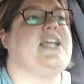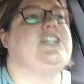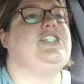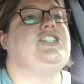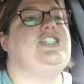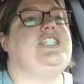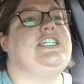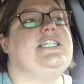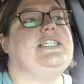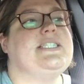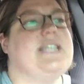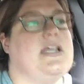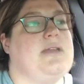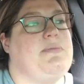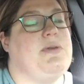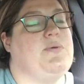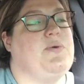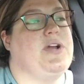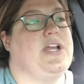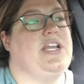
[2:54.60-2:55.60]
she's going to
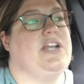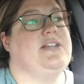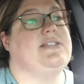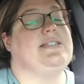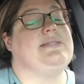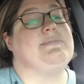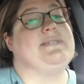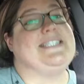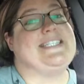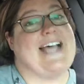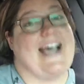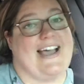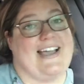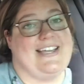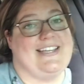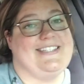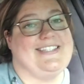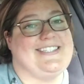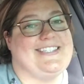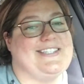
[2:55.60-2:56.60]
be working on some
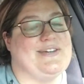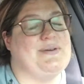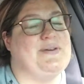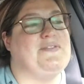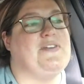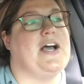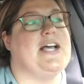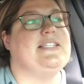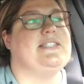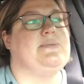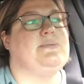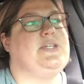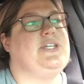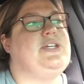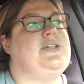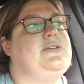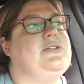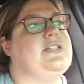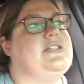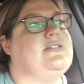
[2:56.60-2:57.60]
signs. So we've got some
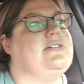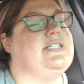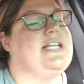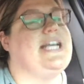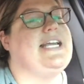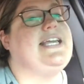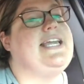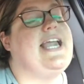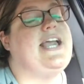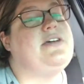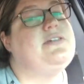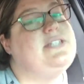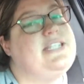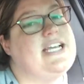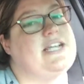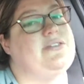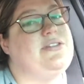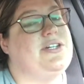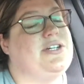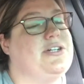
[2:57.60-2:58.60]
cute little like
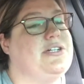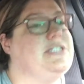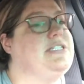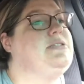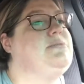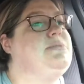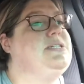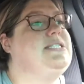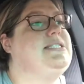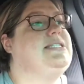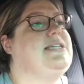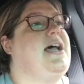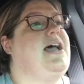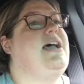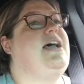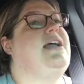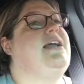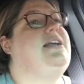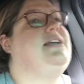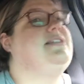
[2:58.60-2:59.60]
countdown to Christmas
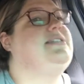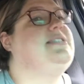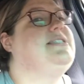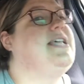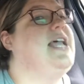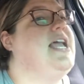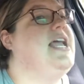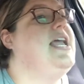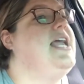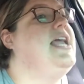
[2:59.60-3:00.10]
signs.